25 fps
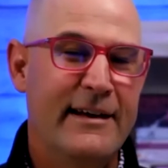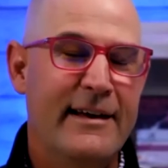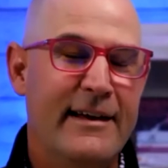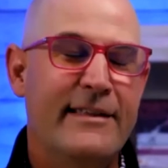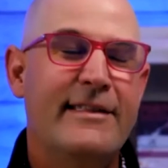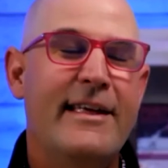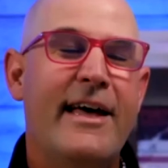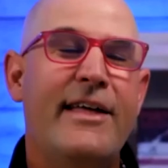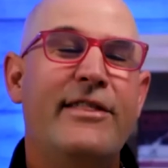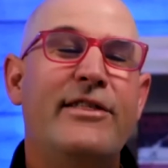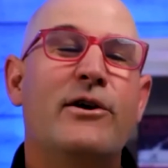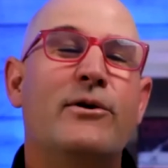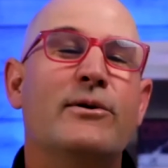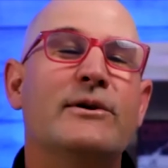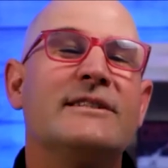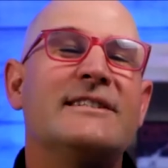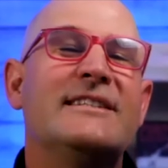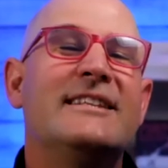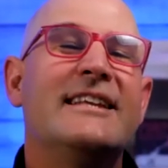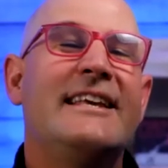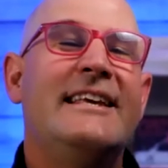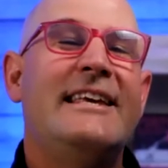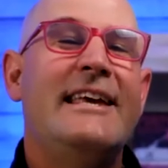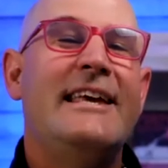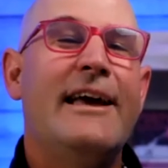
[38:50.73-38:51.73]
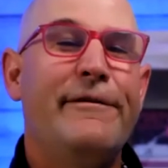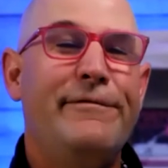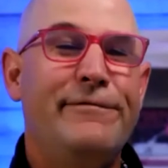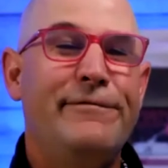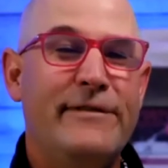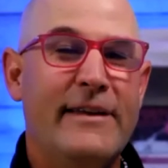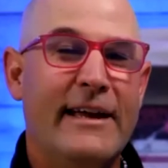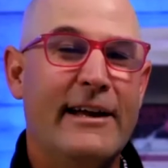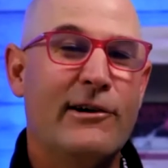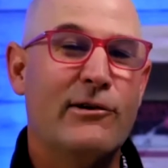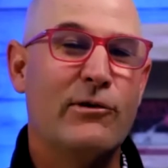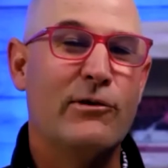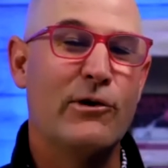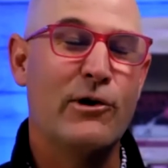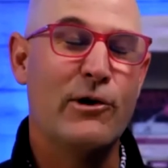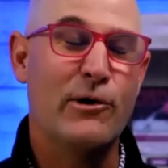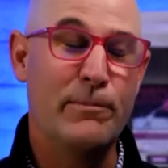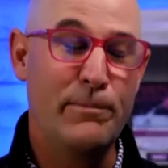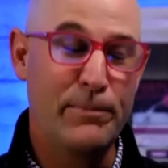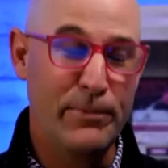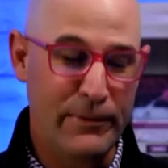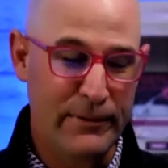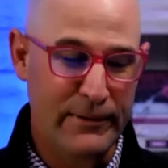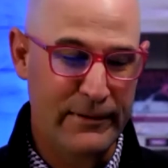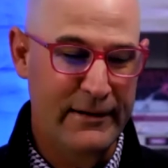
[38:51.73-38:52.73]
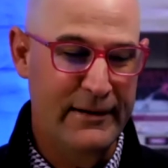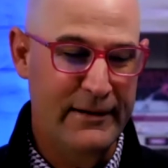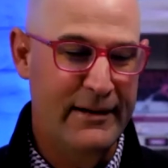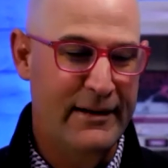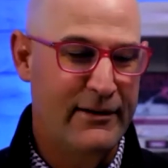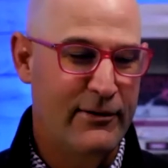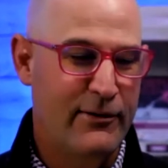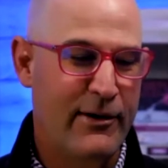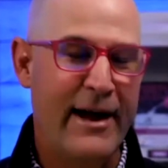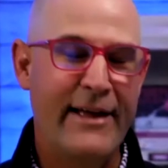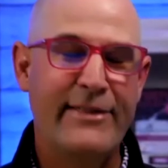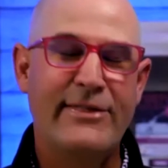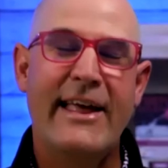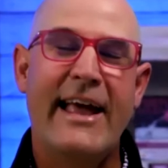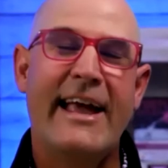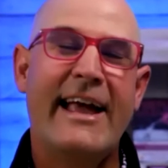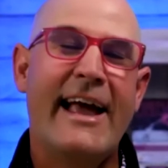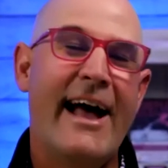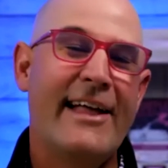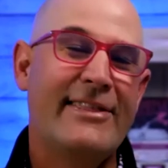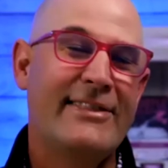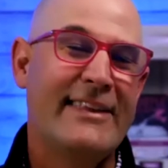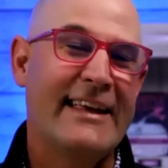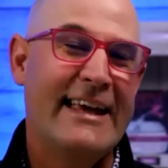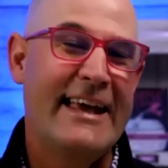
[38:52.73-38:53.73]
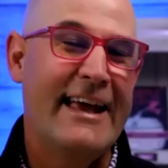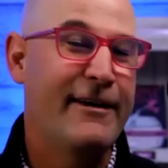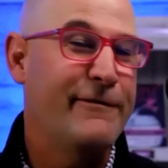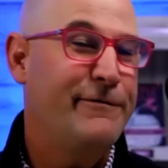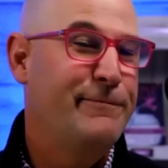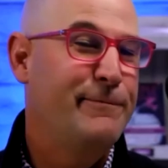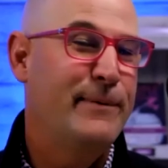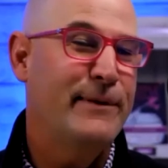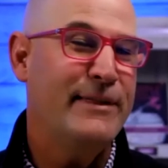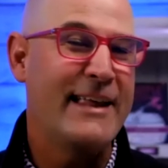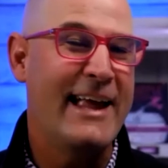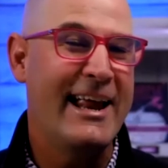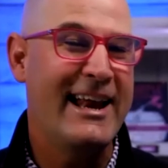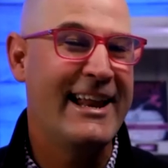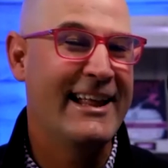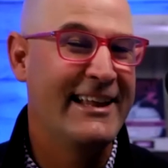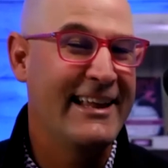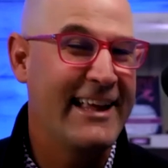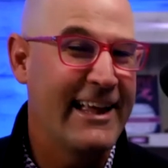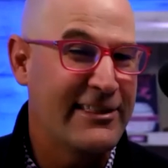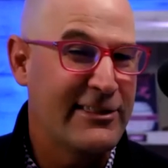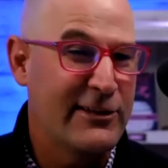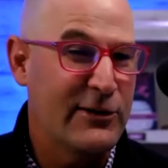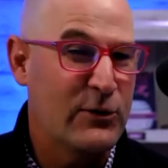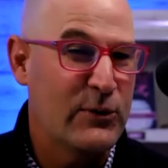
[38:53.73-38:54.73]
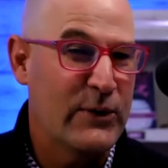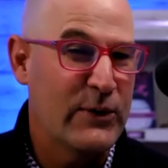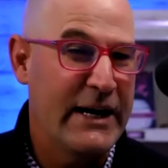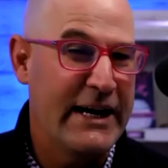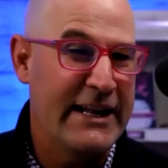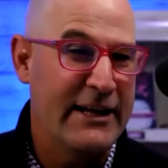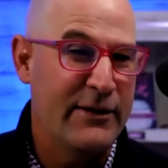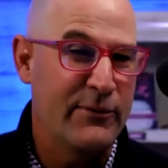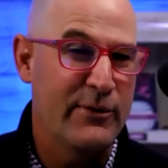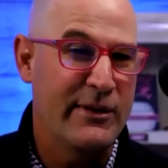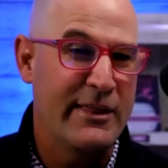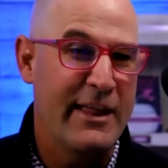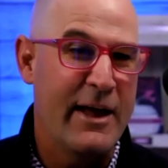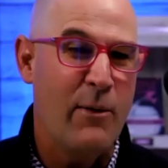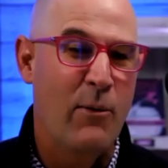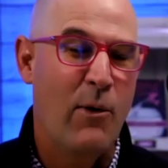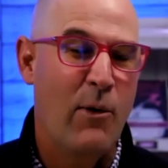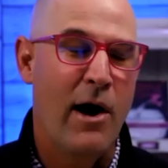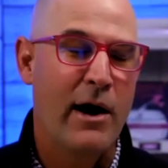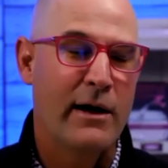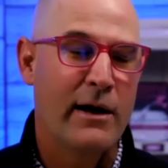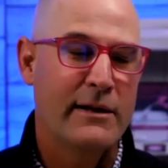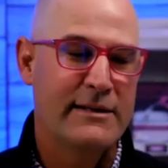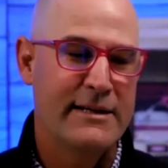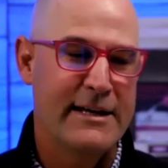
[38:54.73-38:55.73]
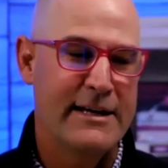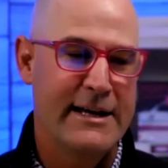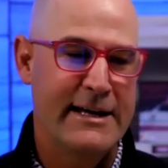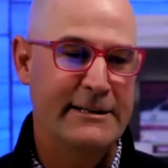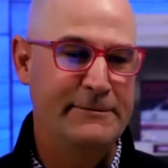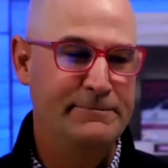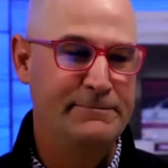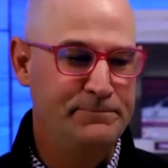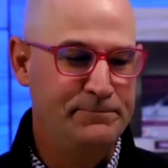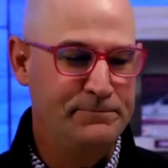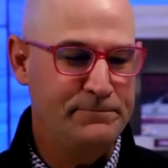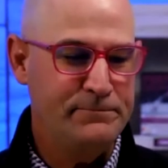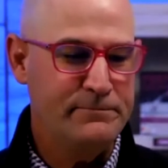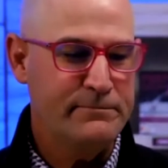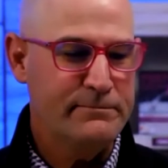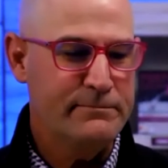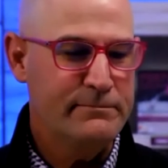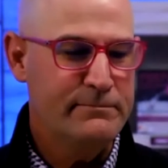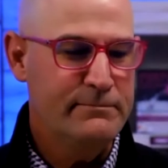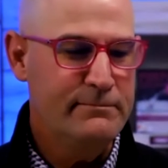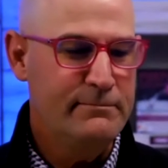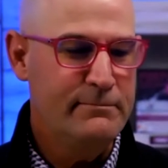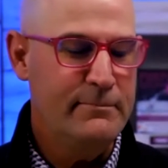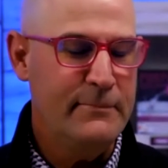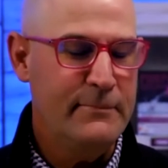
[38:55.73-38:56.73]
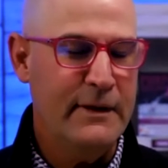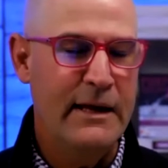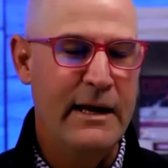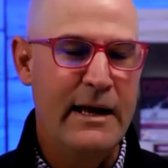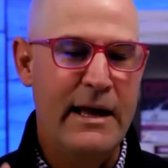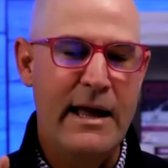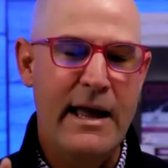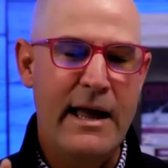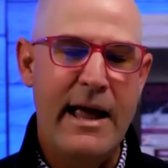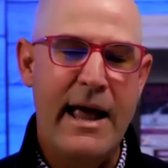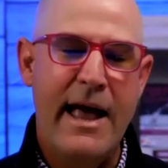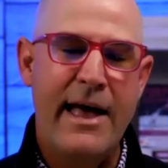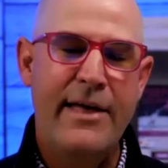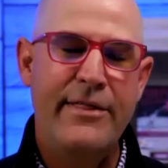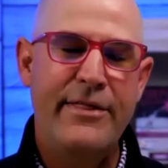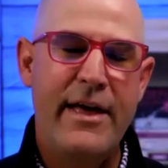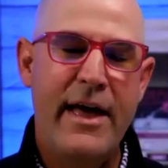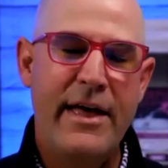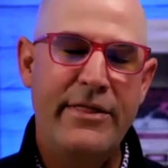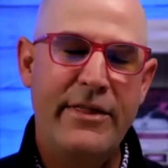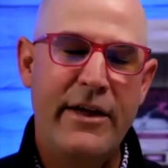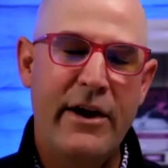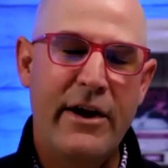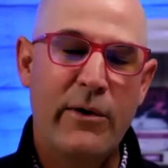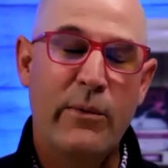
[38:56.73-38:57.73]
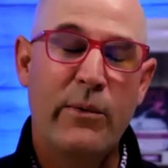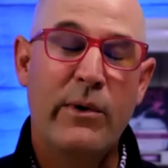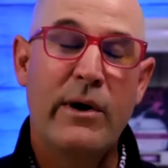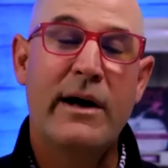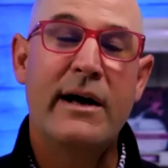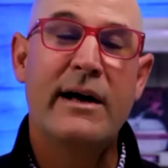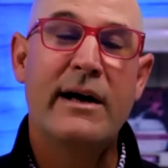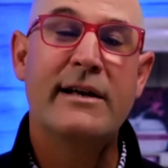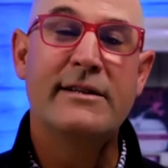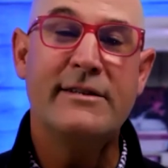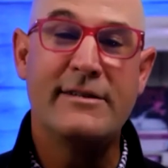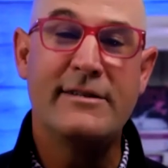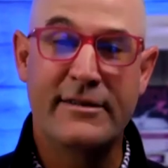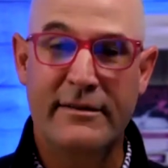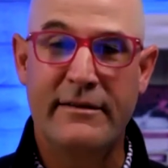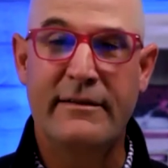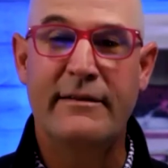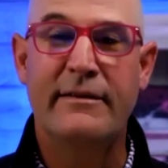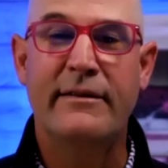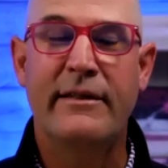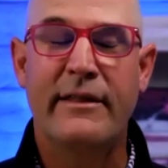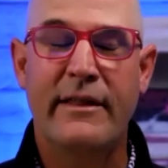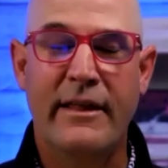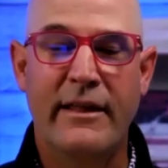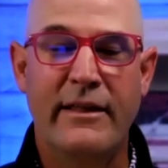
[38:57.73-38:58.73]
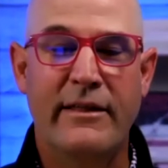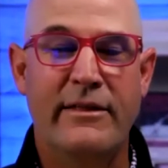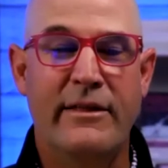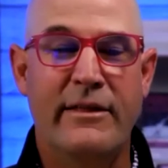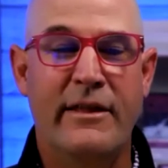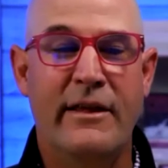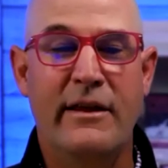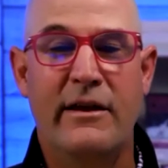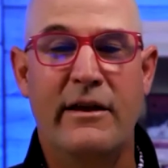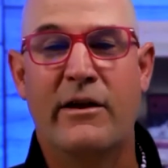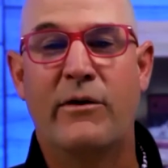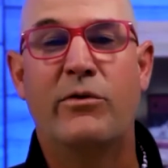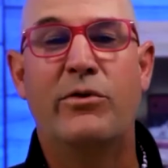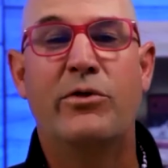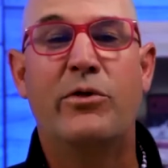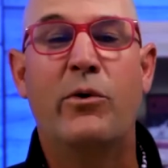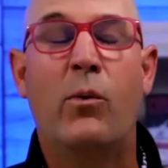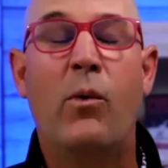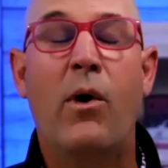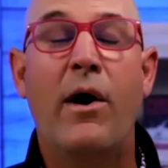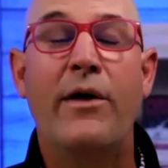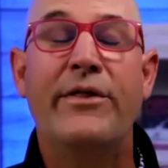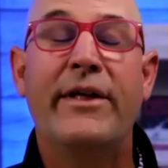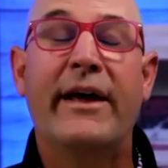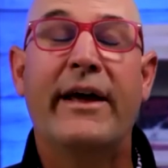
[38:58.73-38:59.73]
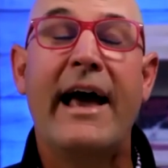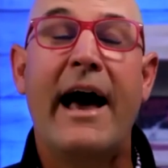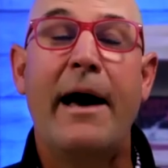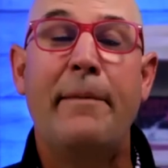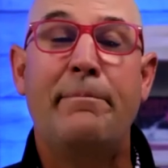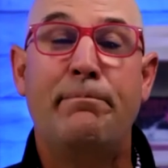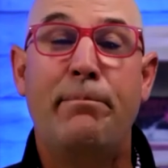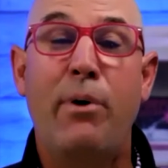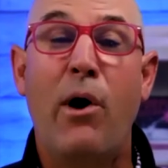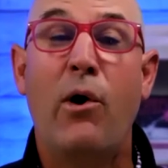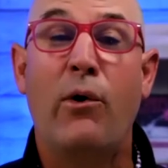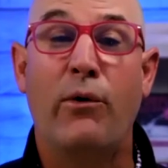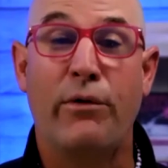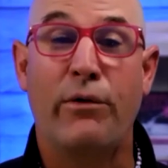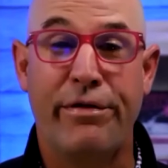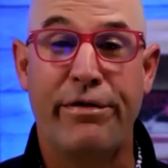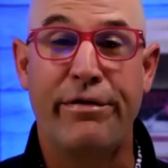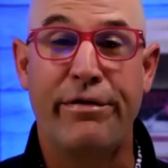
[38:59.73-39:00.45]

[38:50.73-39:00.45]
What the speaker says: Then there was the gifting group, They got the gift, but they didn't get the greeting when they walked in. And then there was the one that got both.